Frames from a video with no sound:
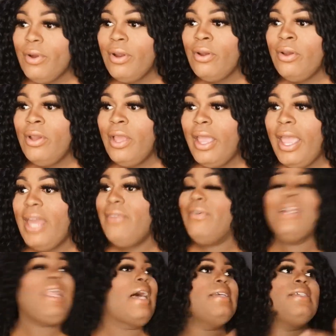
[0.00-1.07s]
and
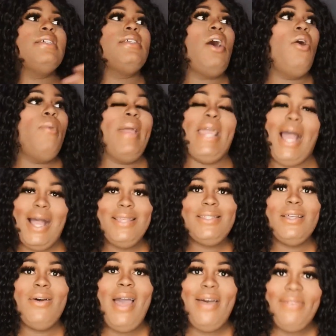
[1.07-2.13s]
realizes, oh, wait, I still have
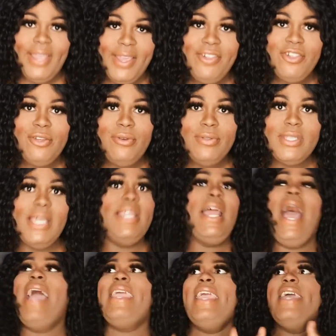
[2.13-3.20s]
issues and I can't
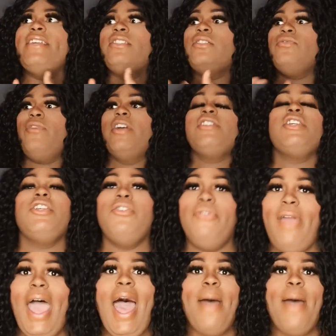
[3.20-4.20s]
just run to you for happiness,